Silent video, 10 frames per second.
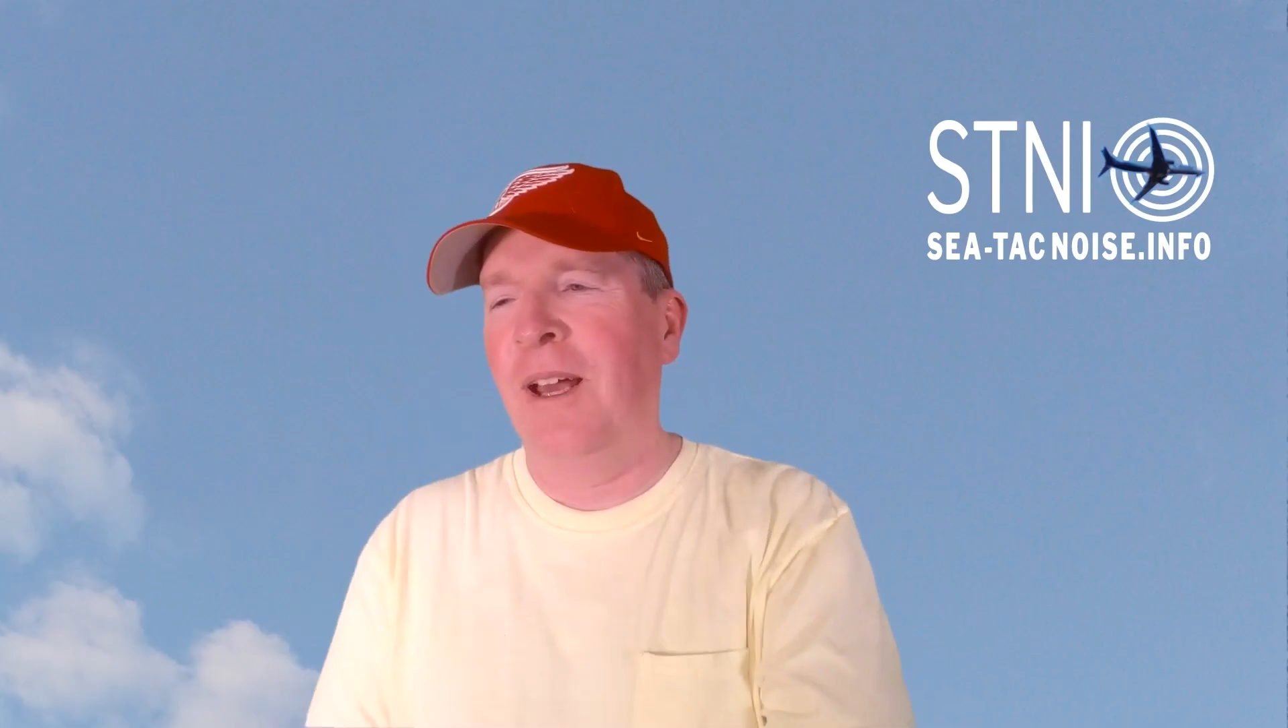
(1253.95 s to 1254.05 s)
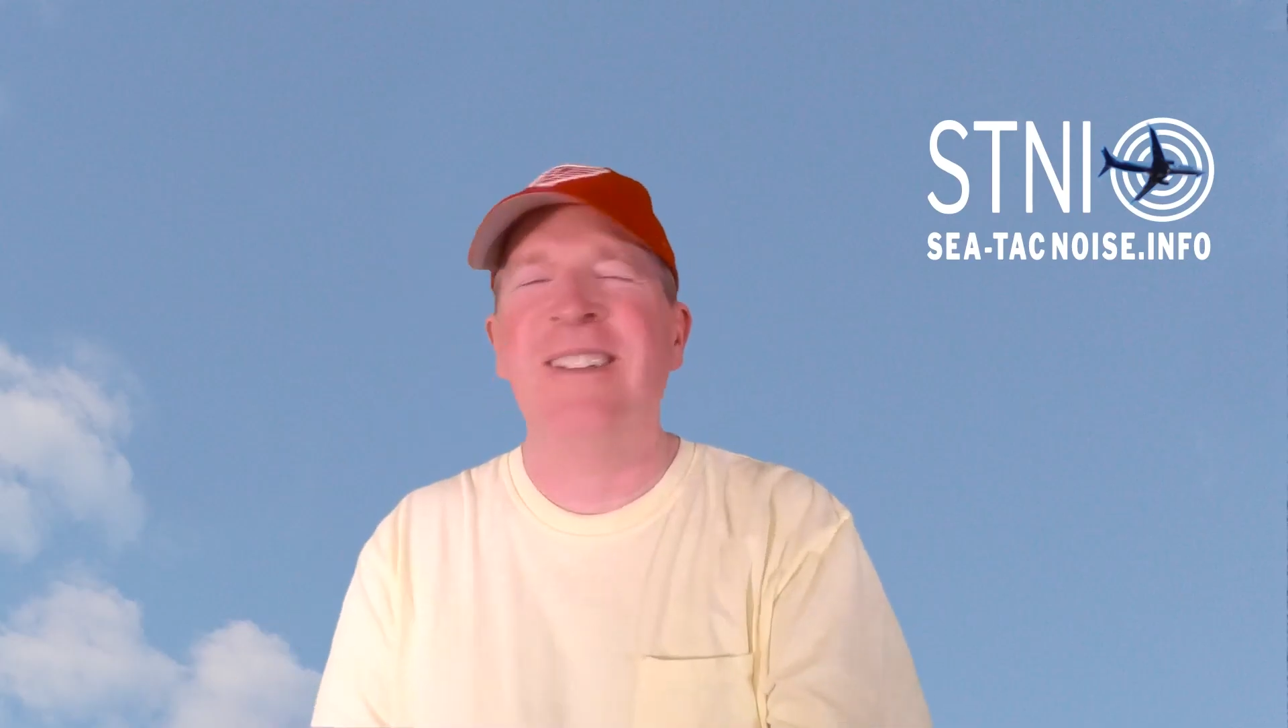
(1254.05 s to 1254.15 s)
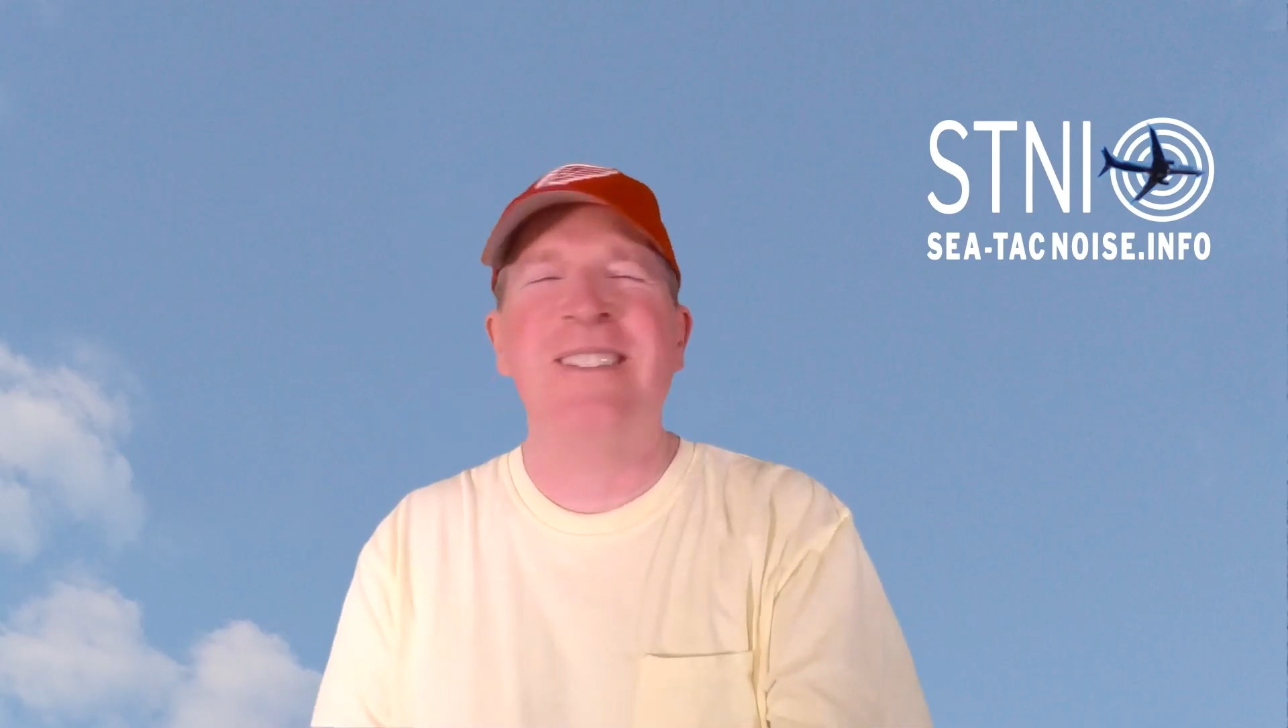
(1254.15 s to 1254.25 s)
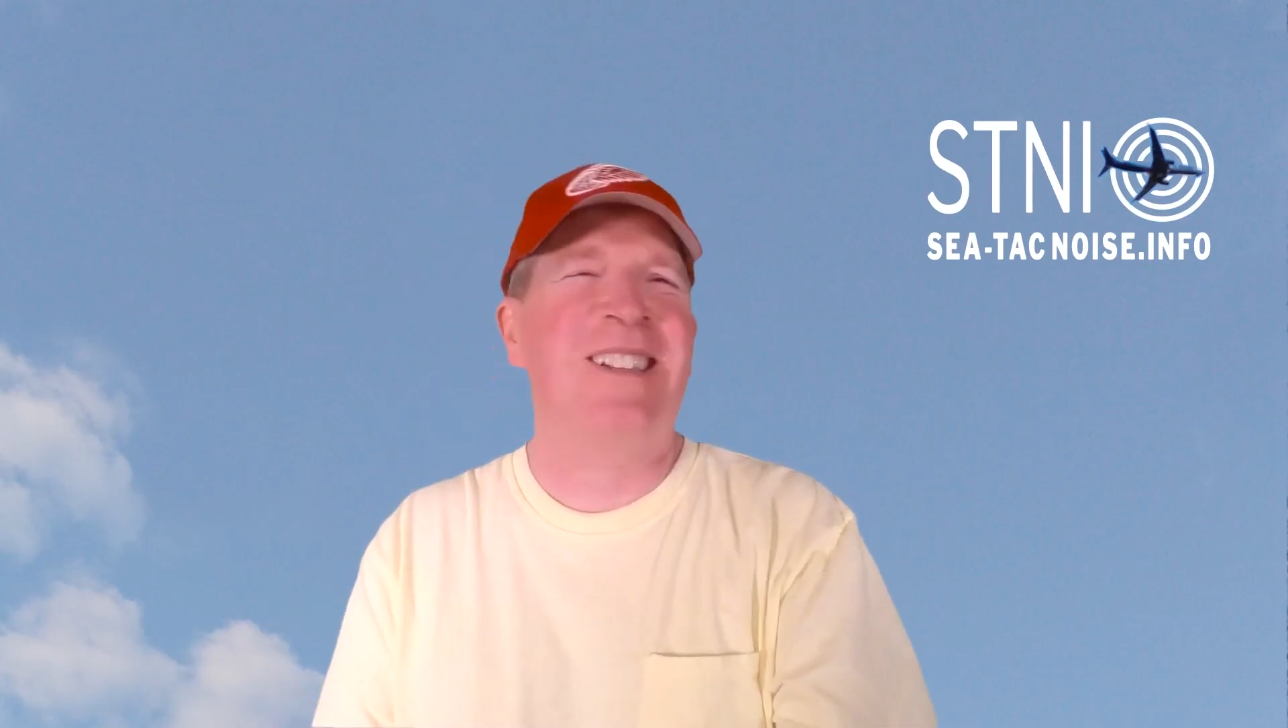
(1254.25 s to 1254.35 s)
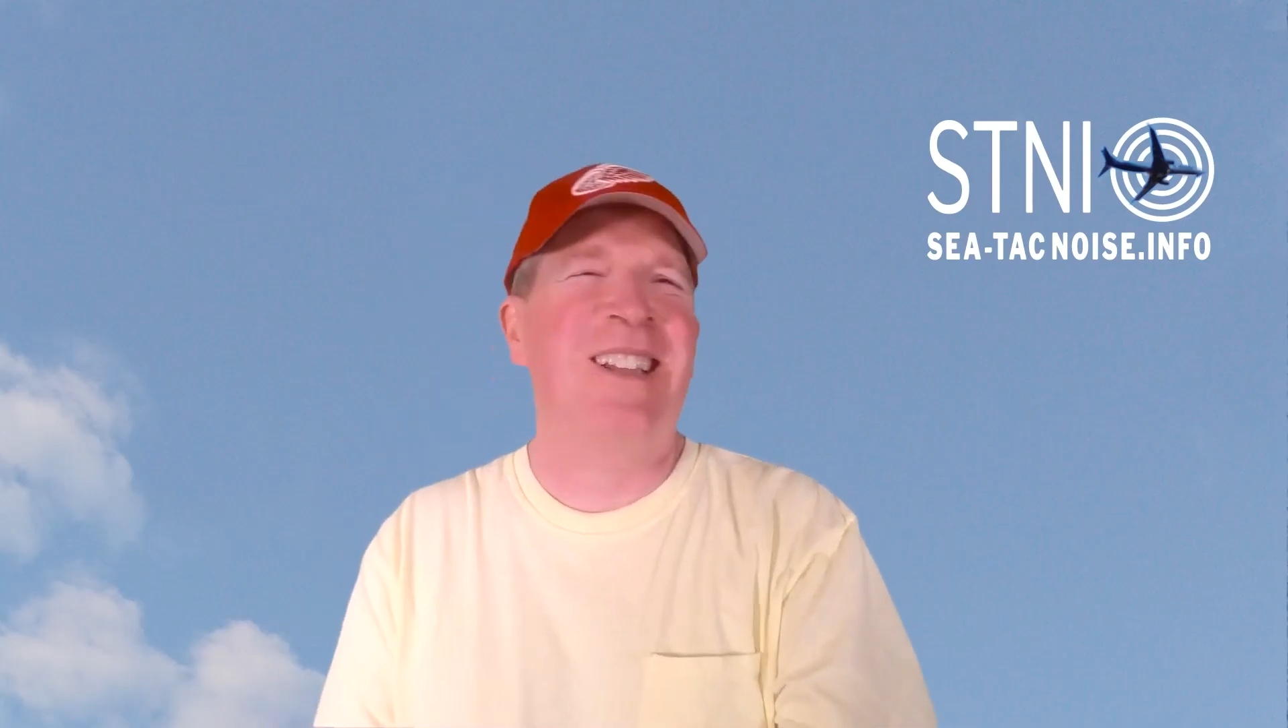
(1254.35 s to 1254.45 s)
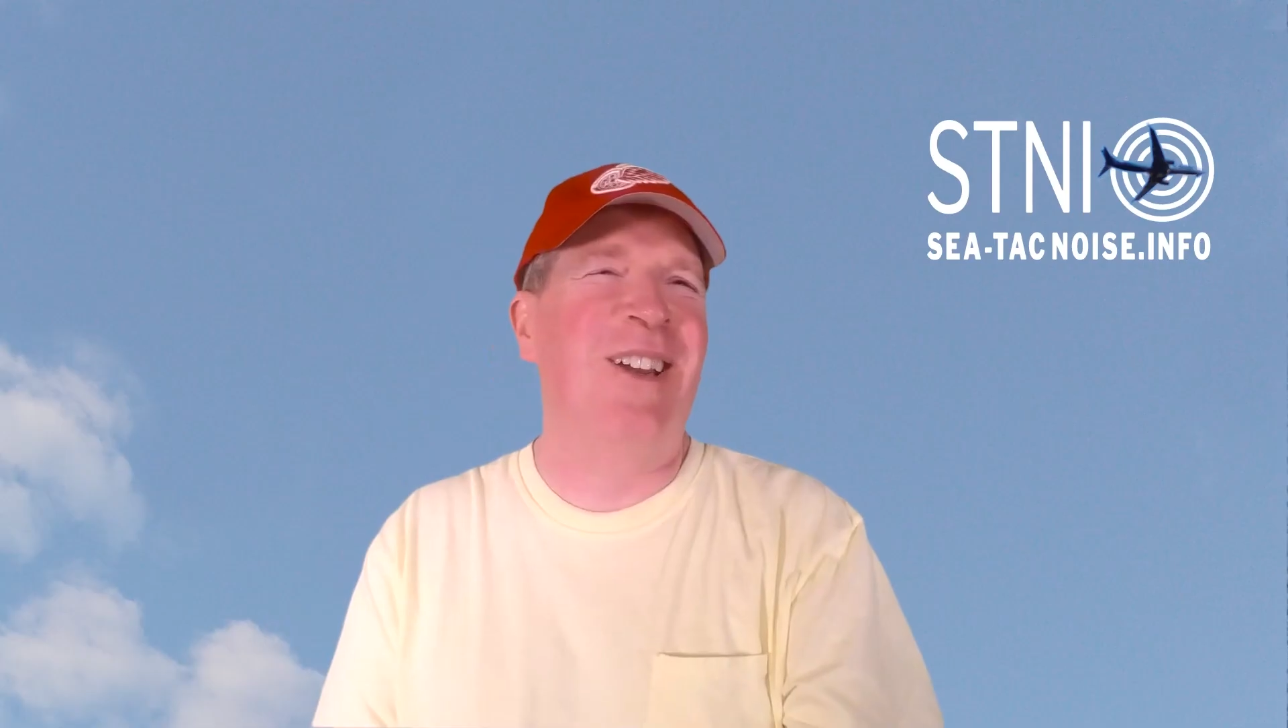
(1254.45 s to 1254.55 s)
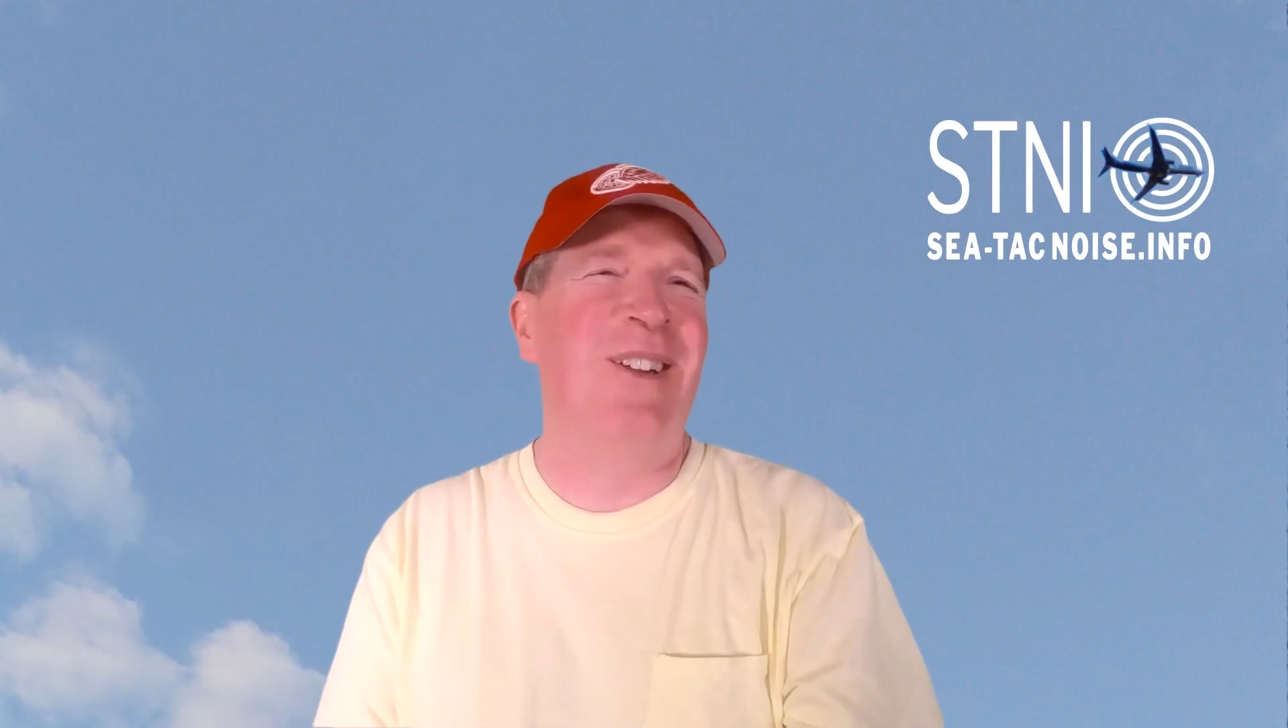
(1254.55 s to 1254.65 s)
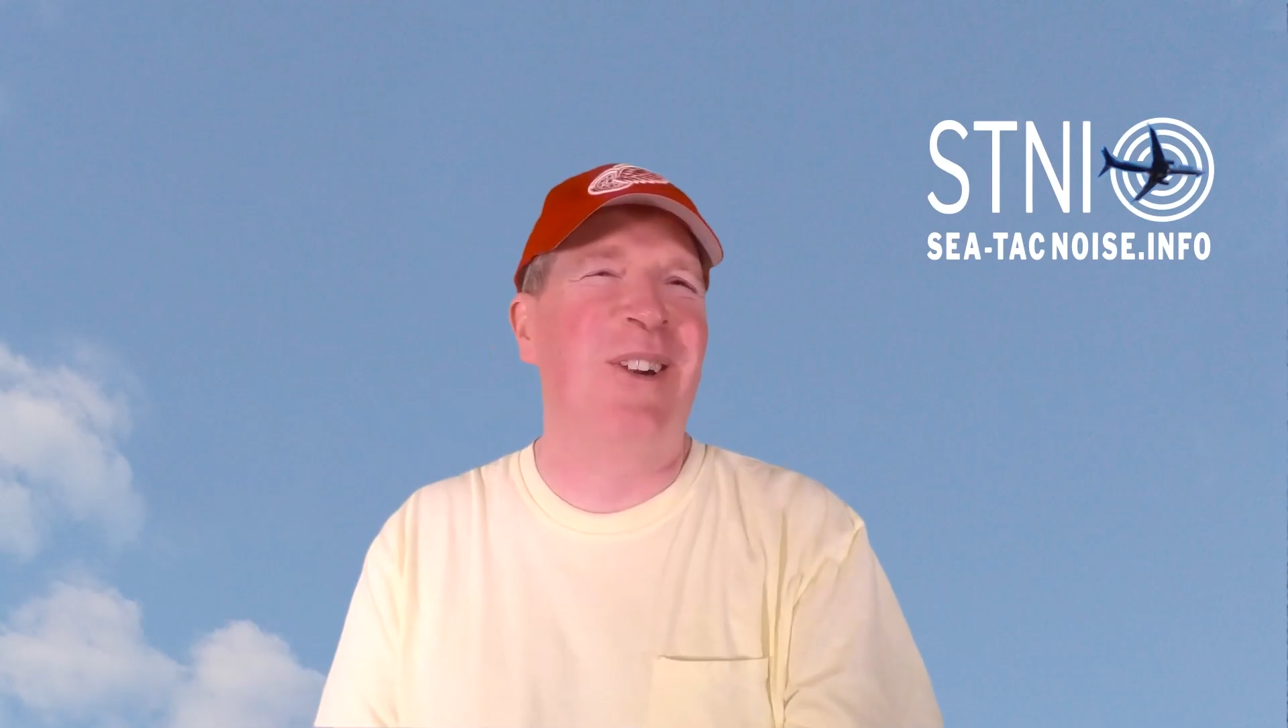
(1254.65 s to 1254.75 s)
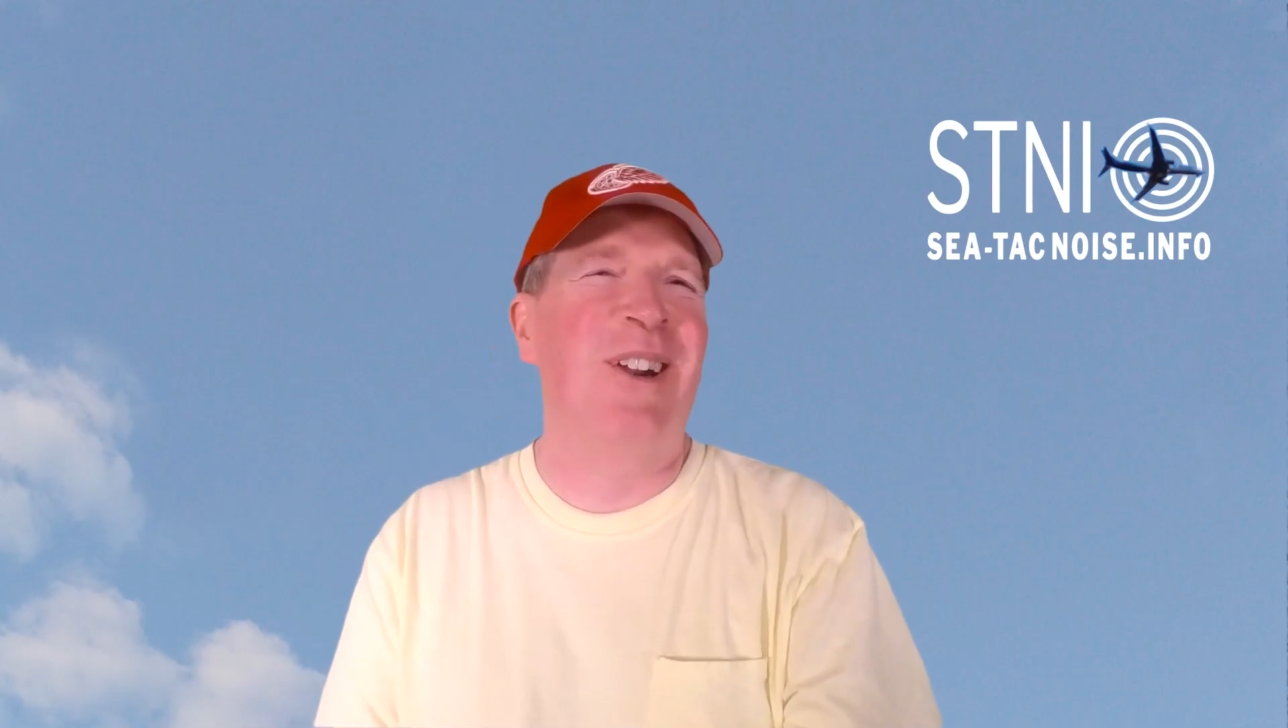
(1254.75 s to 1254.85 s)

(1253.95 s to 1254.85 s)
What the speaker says: standard